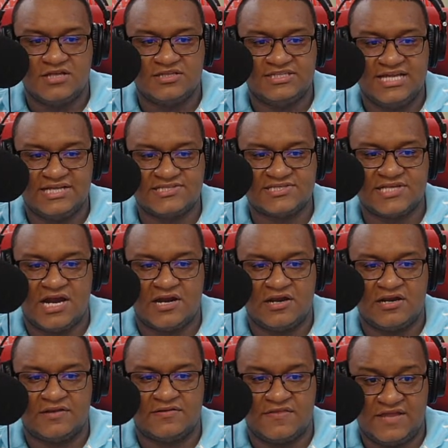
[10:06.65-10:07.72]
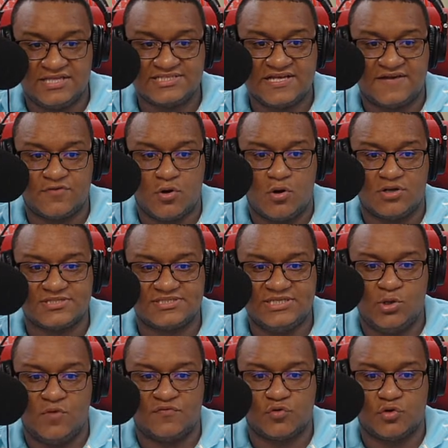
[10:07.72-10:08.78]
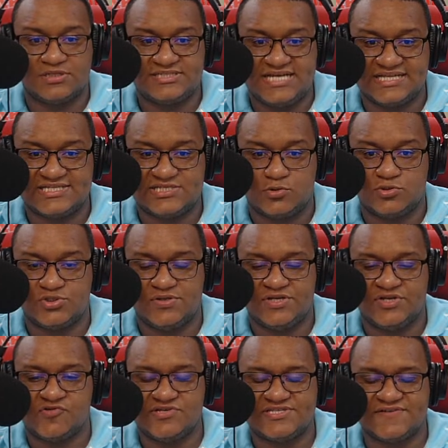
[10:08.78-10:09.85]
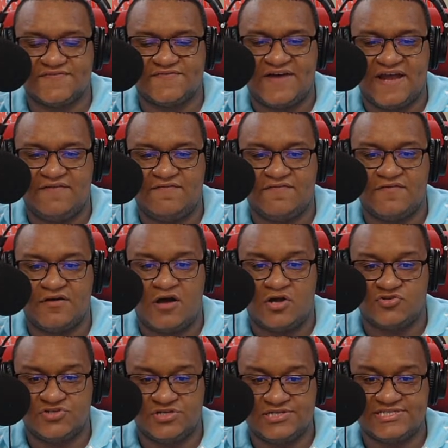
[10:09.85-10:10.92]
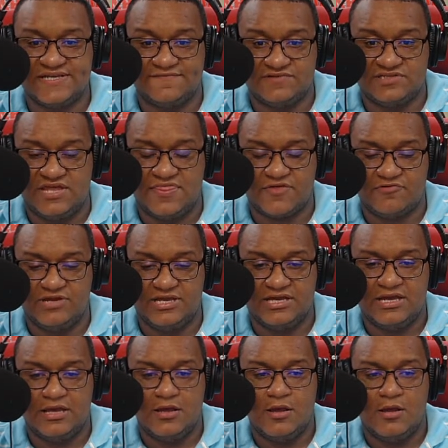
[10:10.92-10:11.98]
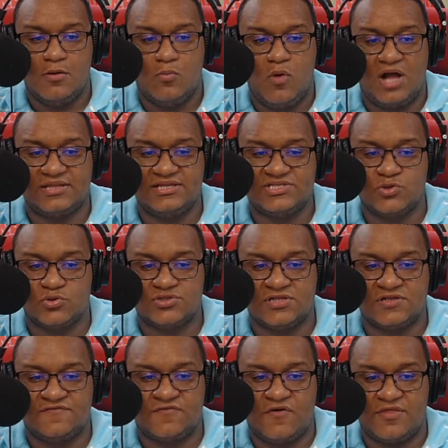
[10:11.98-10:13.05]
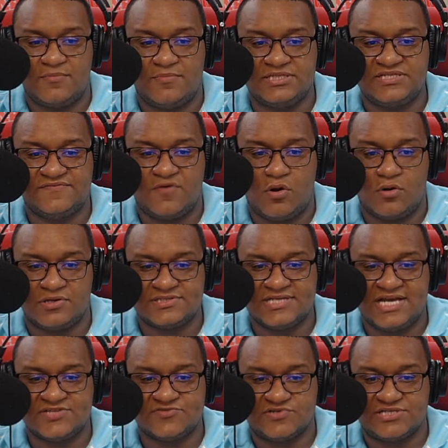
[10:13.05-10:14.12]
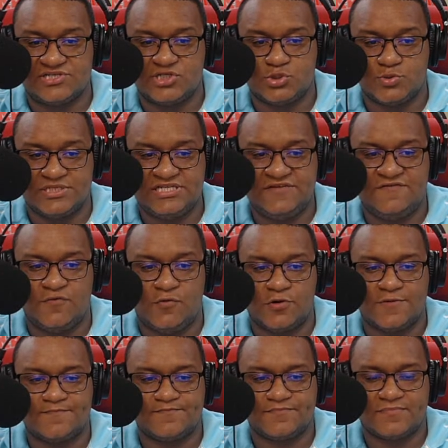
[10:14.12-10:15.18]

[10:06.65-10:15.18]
The deaths have caused the overall death toll to increase to 573, while the total for the month of August has risen to 24.